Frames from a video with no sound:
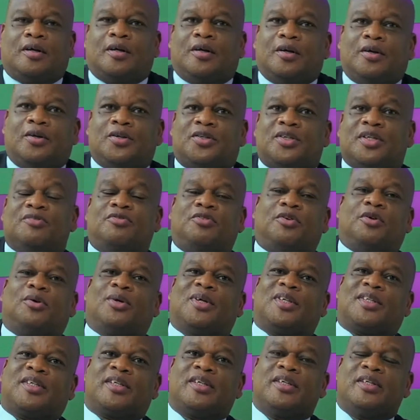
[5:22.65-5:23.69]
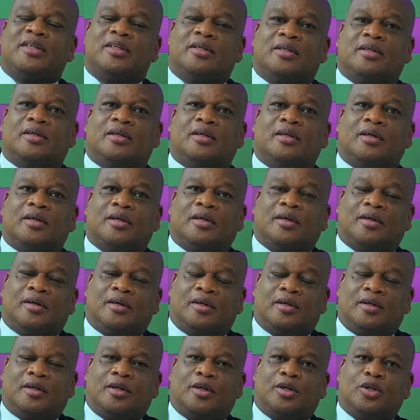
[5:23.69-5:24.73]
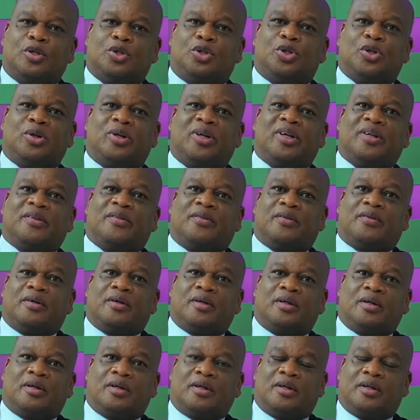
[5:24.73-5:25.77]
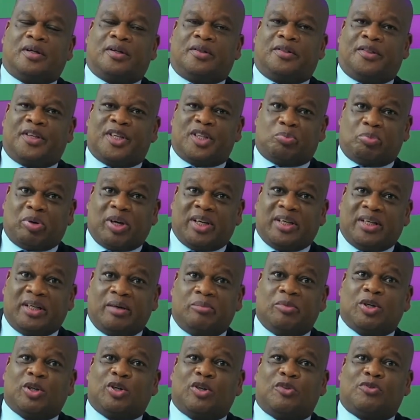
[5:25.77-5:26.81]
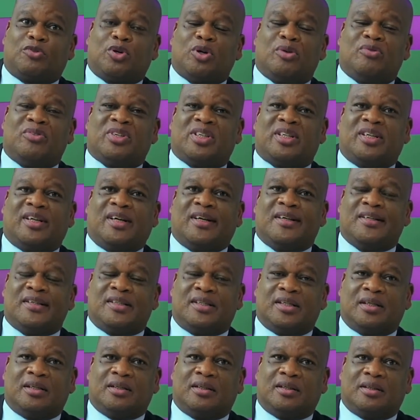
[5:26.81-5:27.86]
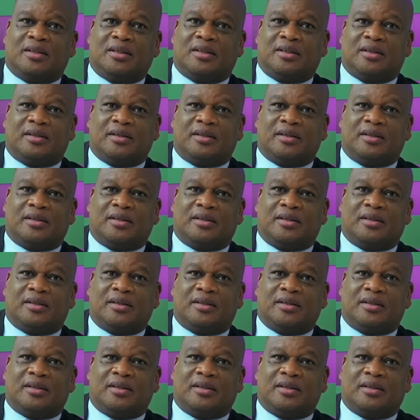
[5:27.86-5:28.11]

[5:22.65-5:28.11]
You see, viewers, during this pandemic of COVID-19,